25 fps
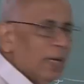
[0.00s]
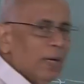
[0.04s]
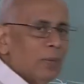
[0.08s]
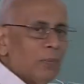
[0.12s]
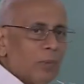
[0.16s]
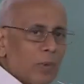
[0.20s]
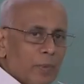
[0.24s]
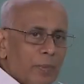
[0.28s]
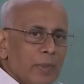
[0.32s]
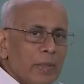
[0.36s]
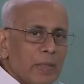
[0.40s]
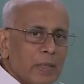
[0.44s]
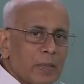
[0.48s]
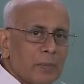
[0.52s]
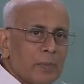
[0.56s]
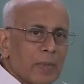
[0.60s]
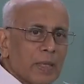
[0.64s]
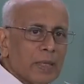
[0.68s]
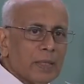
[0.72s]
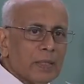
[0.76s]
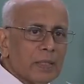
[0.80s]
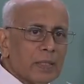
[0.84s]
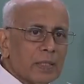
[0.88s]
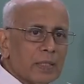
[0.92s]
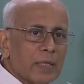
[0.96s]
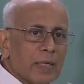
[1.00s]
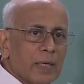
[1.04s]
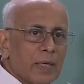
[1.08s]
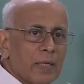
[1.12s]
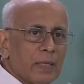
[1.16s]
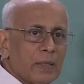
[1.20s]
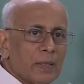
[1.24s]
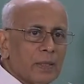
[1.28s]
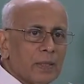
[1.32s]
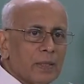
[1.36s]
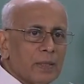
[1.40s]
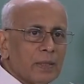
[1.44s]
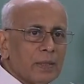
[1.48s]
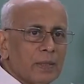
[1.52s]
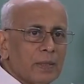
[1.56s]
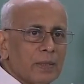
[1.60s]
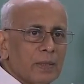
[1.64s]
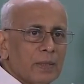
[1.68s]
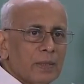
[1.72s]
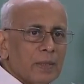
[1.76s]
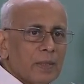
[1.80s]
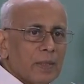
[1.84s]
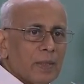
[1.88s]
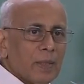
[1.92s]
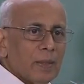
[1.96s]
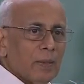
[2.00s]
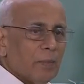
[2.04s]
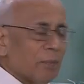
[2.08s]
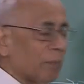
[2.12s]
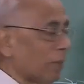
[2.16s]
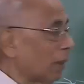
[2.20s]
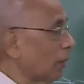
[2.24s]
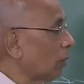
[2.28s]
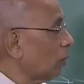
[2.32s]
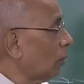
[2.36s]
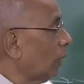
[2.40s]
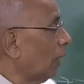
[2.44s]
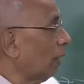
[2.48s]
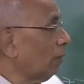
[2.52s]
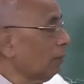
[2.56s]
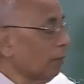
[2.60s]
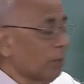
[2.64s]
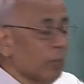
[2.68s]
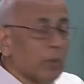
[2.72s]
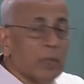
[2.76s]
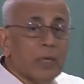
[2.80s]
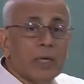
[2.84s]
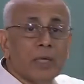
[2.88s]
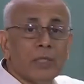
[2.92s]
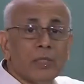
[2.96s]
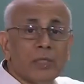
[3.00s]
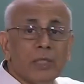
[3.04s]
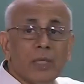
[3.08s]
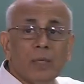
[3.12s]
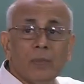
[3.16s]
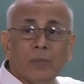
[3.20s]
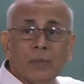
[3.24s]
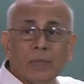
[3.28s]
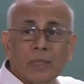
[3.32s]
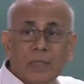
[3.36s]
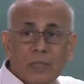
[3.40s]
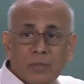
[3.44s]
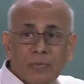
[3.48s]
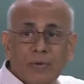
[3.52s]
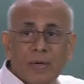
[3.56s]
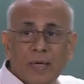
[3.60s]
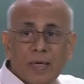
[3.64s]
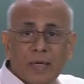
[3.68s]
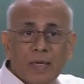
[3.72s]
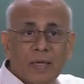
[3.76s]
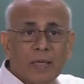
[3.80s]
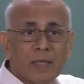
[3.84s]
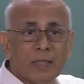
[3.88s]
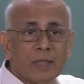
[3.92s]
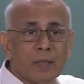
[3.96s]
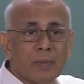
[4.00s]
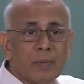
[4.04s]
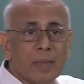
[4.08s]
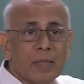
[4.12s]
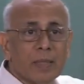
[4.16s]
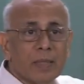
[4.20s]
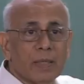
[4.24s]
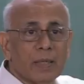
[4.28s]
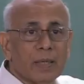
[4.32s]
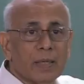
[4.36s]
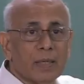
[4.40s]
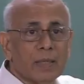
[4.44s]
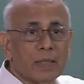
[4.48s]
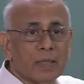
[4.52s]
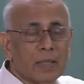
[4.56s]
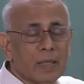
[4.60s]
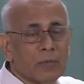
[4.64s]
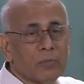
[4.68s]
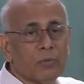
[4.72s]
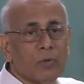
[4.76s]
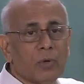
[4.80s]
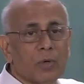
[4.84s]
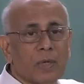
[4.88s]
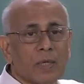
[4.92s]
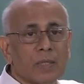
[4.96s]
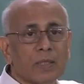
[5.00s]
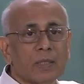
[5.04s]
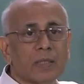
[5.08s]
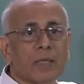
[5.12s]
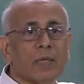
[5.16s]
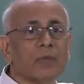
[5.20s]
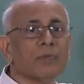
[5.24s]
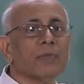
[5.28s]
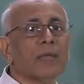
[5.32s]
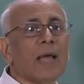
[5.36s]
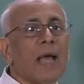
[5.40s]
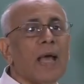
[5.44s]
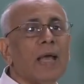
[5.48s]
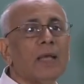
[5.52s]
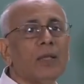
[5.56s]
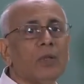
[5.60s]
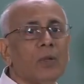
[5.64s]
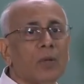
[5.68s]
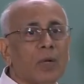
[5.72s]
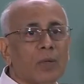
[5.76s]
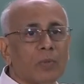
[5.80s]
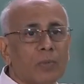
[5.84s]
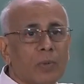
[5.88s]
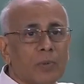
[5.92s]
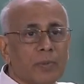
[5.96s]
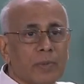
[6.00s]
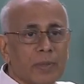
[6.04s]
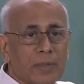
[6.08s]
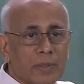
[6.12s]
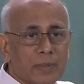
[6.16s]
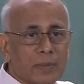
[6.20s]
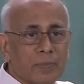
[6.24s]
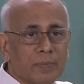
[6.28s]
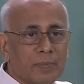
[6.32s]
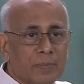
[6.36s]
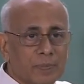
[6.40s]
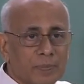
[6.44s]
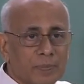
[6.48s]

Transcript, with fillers: a momentum eigenstate, but you have a potential which is spherically symmetric and therefore conserves angular momentum.